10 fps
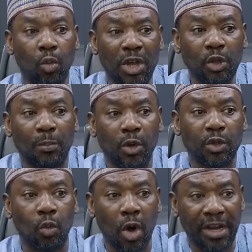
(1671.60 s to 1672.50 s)
we
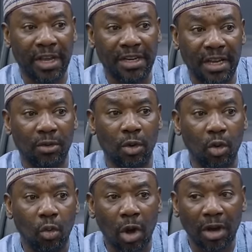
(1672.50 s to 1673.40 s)
supposed to work a day,
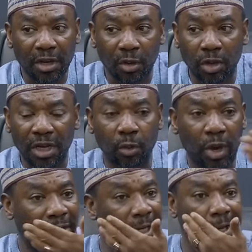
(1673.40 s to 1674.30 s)
no go work, you go they
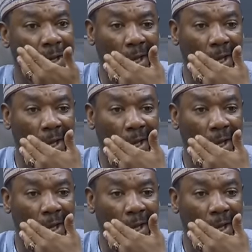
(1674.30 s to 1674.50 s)
wait.